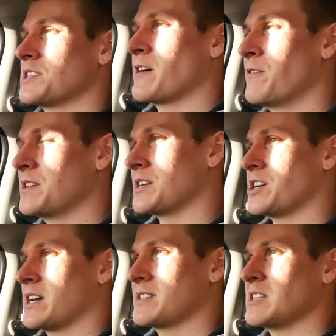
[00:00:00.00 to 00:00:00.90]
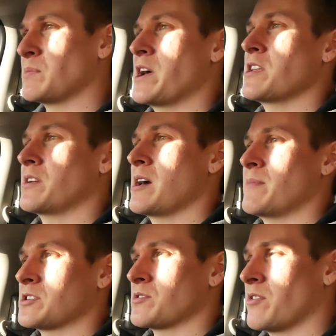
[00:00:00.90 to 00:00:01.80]
It's definitely adjusting depending on
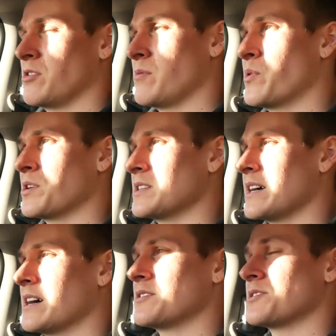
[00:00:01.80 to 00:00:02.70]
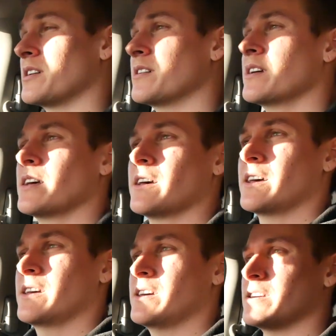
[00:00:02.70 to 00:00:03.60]
how much throttle I'm putting down, so
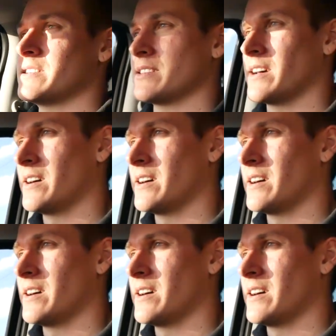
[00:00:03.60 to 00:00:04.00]
it's